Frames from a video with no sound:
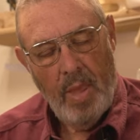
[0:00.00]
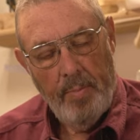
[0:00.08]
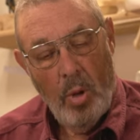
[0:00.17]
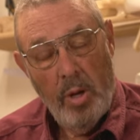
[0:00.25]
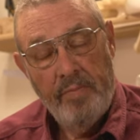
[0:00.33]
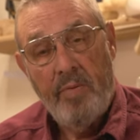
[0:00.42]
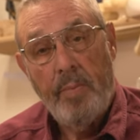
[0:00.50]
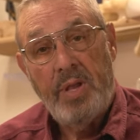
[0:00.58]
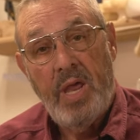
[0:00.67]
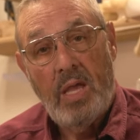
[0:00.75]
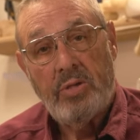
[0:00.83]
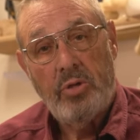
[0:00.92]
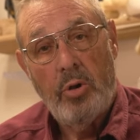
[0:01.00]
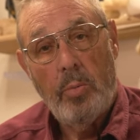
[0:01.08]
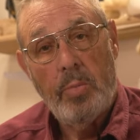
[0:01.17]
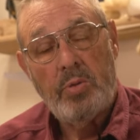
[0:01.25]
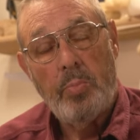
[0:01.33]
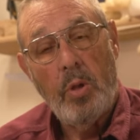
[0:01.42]
I bought it from a
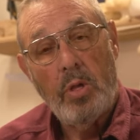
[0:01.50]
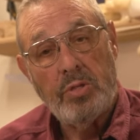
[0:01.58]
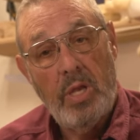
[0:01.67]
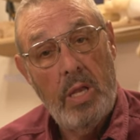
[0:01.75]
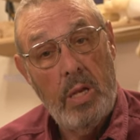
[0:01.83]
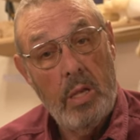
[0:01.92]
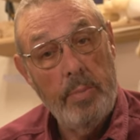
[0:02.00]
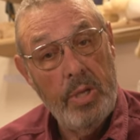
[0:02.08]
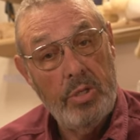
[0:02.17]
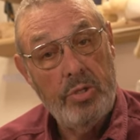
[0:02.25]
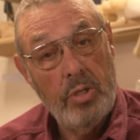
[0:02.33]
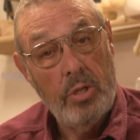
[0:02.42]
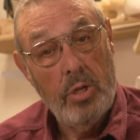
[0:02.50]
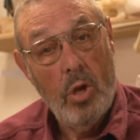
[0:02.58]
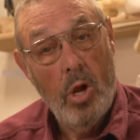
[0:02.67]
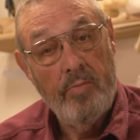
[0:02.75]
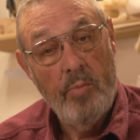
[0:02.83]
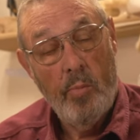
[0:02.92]
taxidermist because I had a commission to
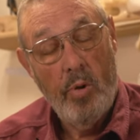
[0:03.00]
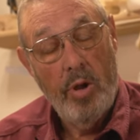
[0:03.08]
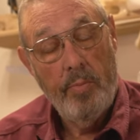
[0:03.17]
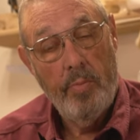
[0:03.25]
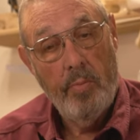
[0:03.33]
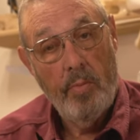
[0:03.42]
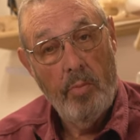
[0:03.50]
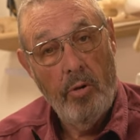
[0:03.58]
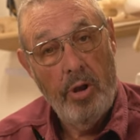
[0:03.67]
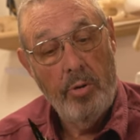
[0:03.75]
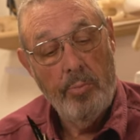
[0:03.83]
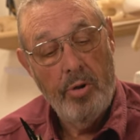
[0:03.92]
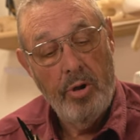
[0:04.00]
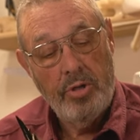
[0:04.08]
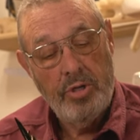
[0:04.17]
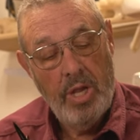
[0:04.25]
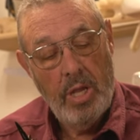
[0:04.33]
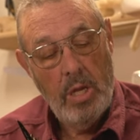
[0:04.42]
carve a break greater prairie
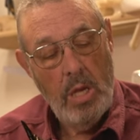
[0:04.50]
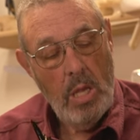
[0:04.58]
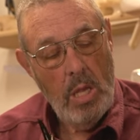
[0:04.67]
chicken.